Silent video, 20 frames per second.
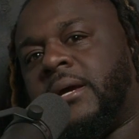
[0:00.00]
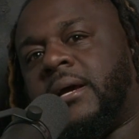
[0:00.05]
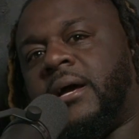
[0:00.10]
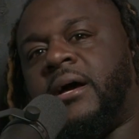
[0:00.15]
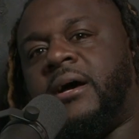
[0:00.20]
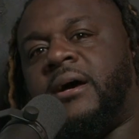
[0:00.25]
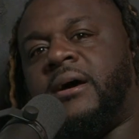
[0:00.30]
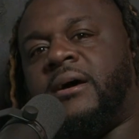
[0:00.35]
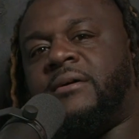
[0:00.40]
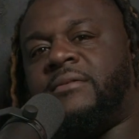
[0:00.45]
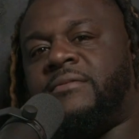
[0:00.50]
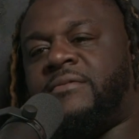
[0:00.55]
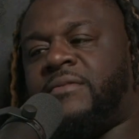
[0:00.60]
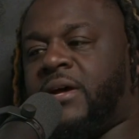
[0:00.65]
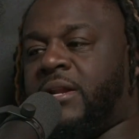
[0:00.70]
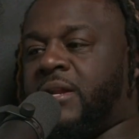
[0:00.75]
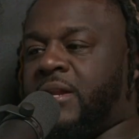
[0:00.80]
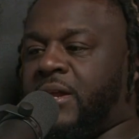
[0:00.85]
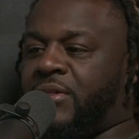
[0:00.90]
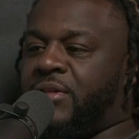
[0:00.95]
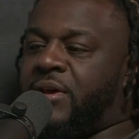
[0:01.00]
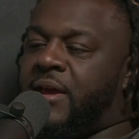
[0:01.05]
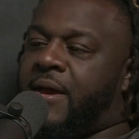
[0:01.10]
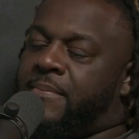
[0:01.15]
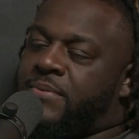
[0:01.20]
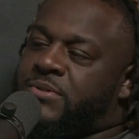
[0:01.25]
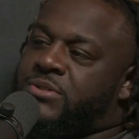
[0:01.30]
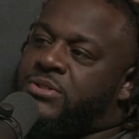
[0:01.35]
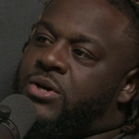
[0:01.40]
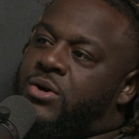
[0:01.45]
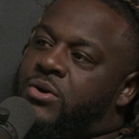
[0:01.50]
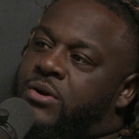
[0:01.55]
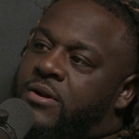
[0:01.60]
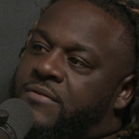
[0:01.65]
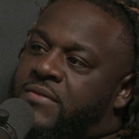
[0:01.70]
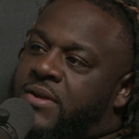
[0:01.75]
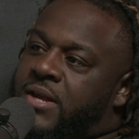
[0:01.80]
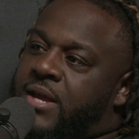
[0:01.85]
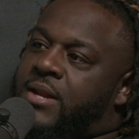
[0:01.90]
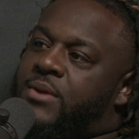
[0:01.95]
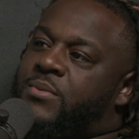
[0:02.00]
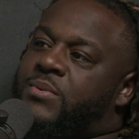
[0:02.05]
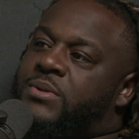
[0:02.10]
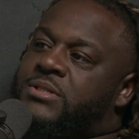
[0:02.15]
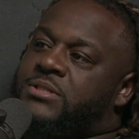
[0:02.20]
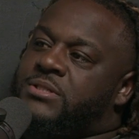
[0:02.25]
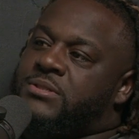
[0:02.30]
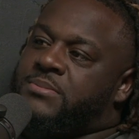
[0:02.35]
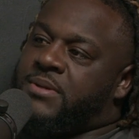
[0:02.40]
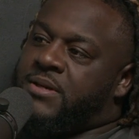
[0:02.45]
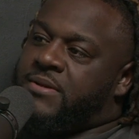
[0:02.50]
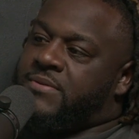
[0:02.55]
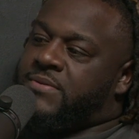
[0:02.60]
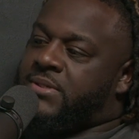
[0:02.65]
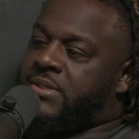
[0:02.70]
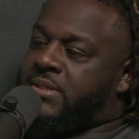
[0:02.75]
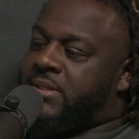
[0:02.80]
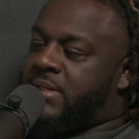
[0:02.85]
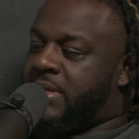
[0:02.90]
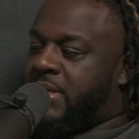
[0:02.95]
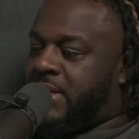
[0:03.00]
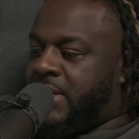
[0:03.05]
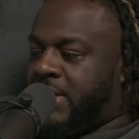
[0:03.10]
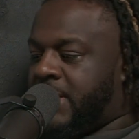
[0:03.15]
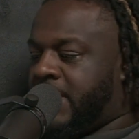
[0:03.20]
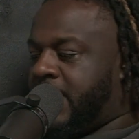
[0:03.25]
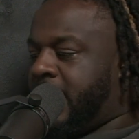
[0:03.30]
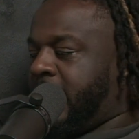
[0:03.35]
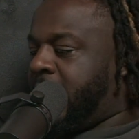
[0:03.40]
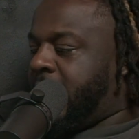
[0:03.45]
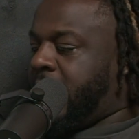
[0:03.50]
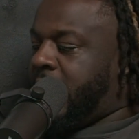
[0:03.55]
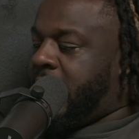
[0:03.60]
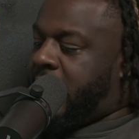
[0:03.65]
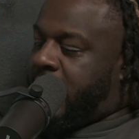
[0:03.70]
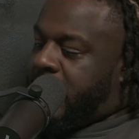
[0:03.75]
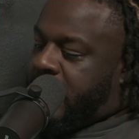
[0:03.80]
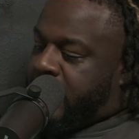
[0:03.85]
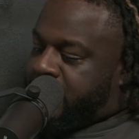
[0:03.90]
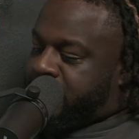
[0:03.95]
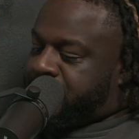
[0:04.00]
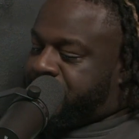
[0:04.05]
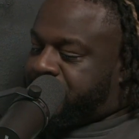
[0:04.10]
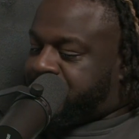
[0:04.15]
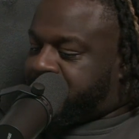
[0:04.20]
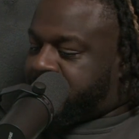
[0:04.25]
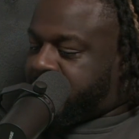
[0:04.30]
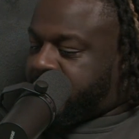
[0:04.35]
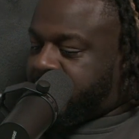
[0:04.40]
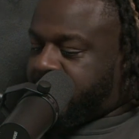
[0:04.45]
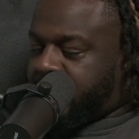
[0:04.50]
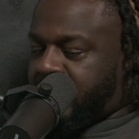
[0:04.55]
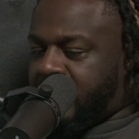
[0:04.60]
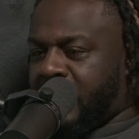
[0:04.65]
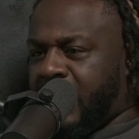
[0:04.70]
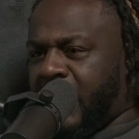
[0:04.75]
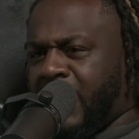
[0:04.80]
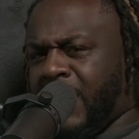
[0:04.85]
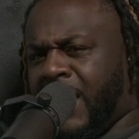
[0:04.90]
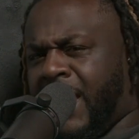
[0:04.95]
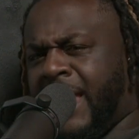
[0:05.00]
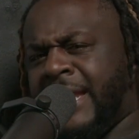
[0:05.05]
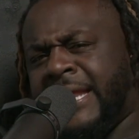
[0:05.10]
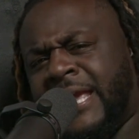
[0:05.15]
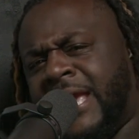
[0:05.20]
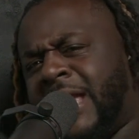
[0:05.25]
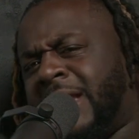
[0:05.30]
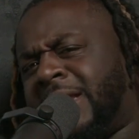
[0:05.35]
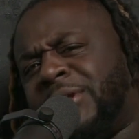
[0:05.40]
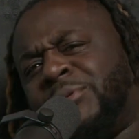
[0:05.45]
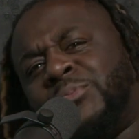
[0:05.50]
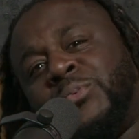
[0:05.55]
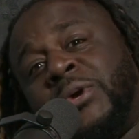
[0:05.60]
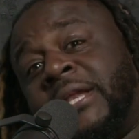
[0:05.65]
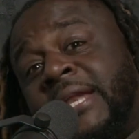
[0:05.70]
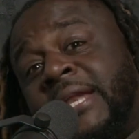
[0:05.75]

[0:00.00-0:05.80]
of another episode of Kicking with the Smiths. Um, and kicked it, we